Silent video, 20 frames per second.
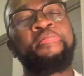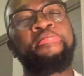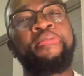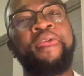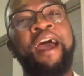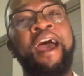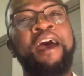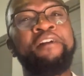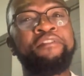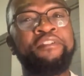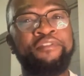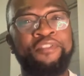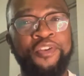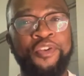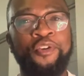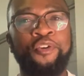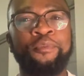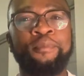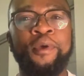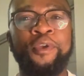I have a
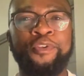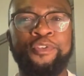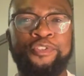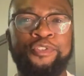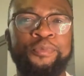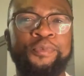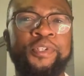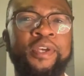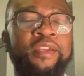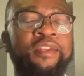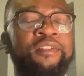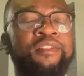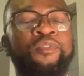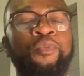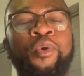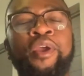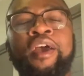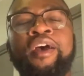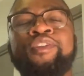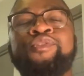video on my YouTube channel
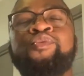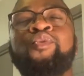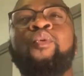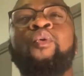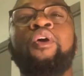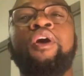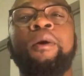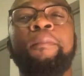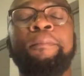where I talk